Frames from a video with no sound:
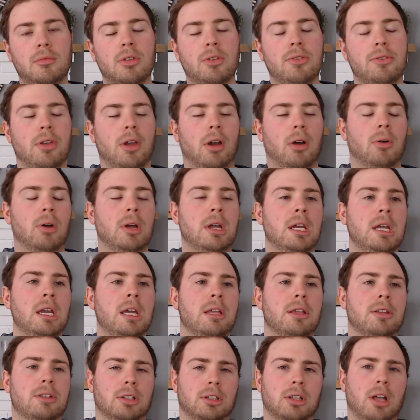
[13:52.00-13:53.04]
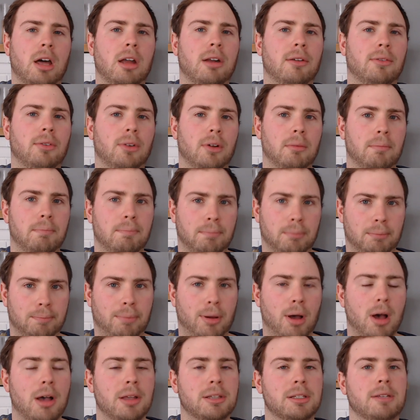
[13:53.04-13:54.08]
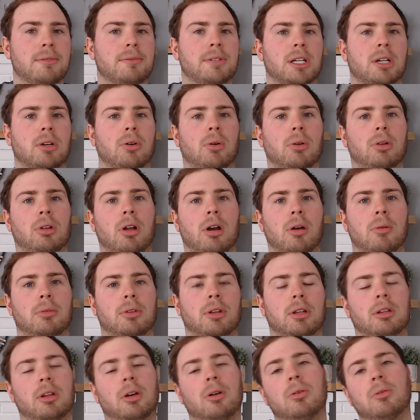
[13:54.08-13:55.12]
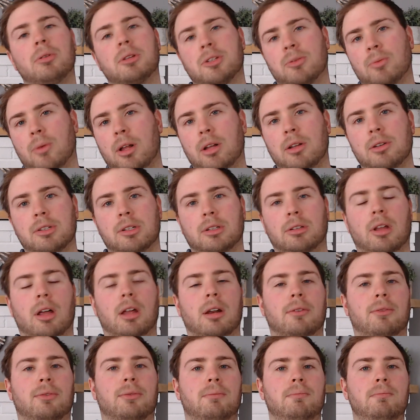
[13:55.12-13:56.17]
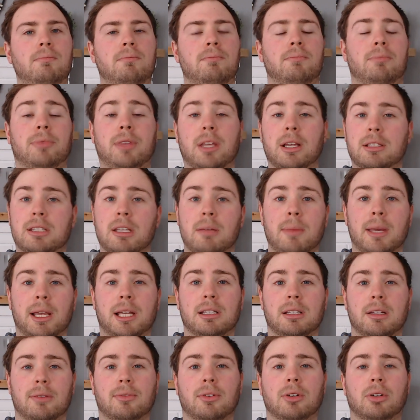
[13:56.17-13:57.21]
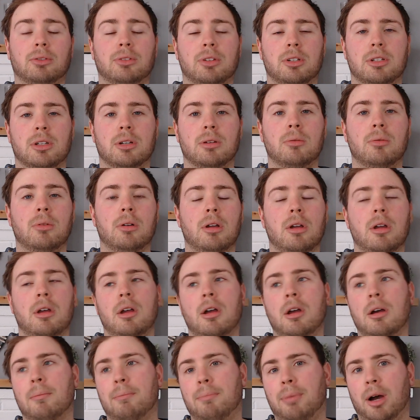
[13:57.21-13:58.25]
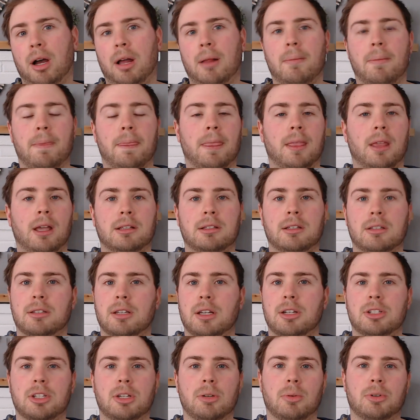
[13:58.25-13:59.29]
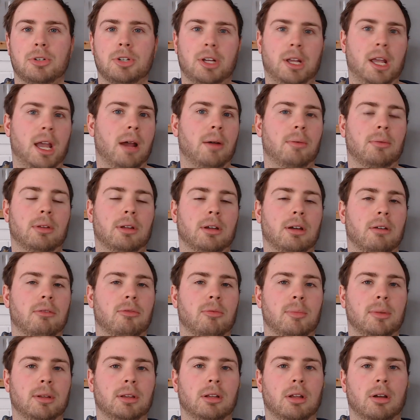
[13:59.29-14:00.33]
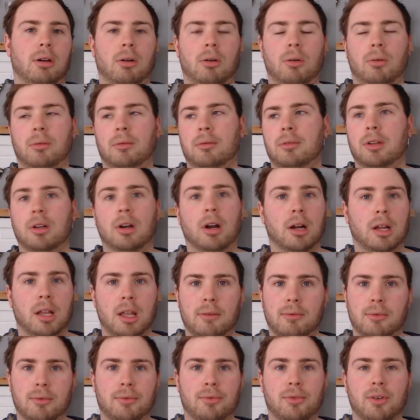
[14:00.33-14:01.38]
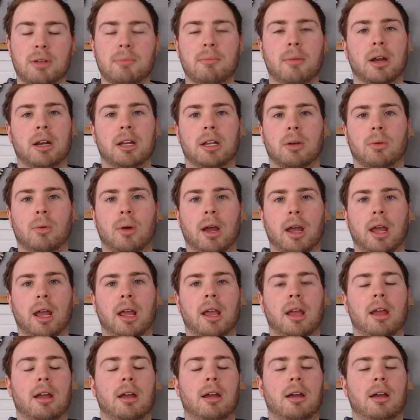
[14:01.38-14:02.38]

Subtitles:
So there's a lot of positives that go along with the loan, as well as a lot of things that make it difficult to do. But that's essentially what you get with a government loan. They're not giving free money away.